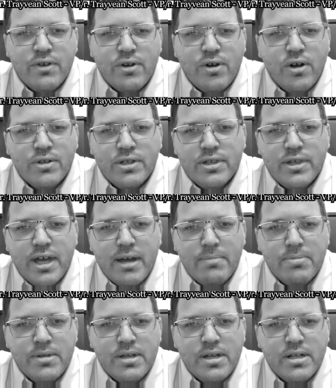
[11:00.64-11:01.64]
at all, did
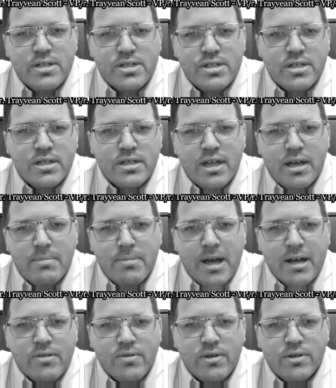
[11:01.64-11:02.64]
that PhD and that
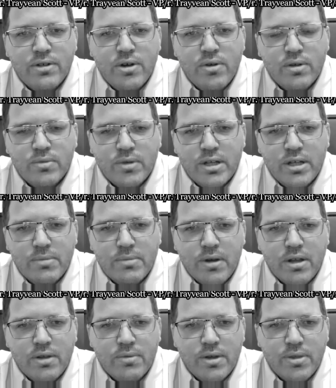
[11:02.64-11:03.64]
background, knowing what he
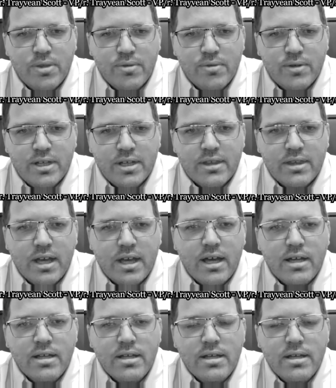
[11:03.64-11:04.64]
probably went through to get
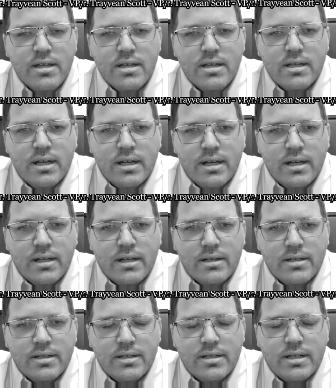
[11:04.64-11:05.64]
that,
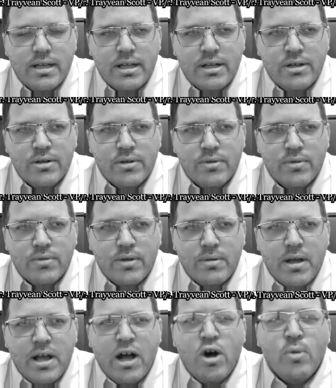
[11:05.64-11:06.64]
and
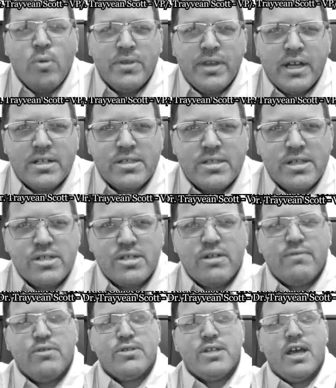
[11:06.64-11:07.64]
help with that decision
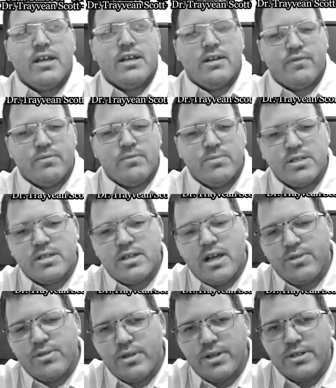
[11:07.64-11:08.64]
of you taking it from just an
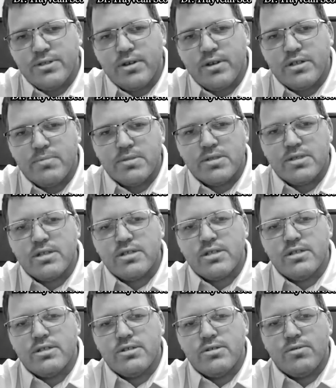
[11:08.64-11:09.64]
athletic director
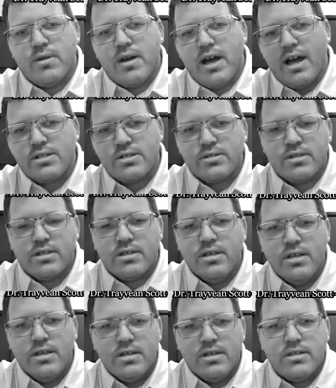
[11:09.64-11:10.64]
position to actually,
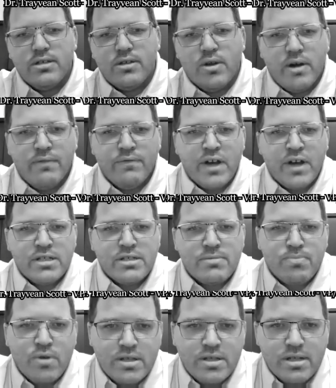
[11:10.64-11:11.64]
a vice
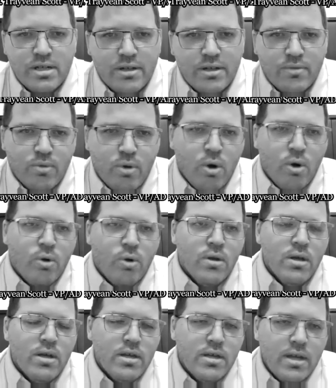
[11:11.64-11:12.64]
president
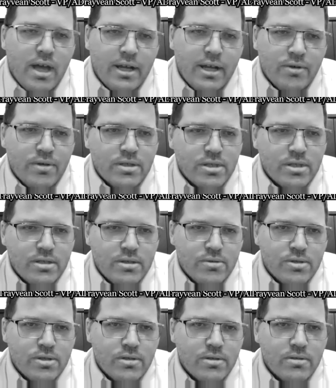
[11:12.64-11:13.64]
role at your
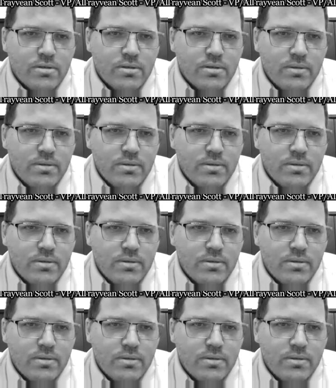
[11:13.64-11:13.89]
institution?